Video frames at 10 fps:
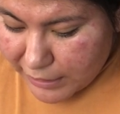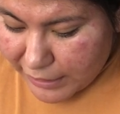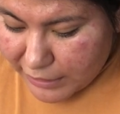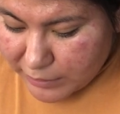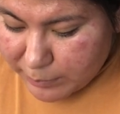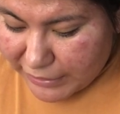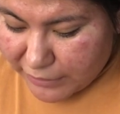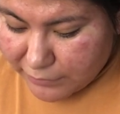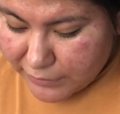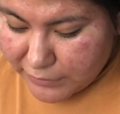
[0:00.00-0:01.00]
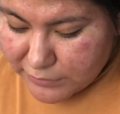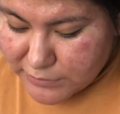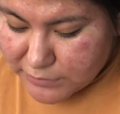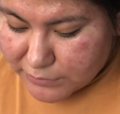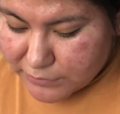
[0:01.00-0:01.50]
And
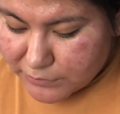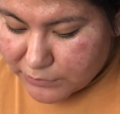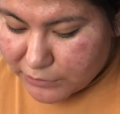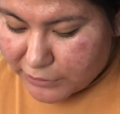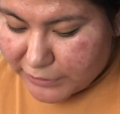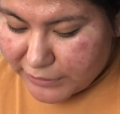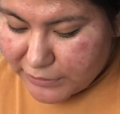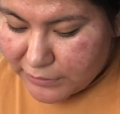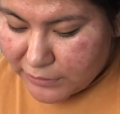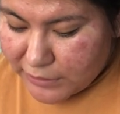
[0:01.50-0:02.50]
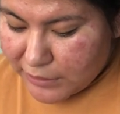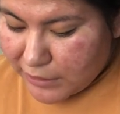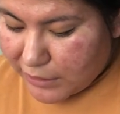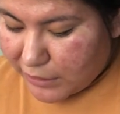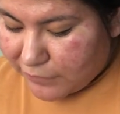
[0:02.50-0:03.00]
parent or guardian,
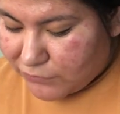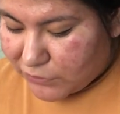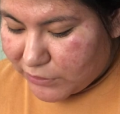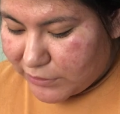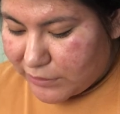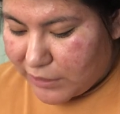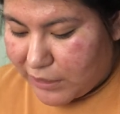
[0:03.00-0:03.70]
if you could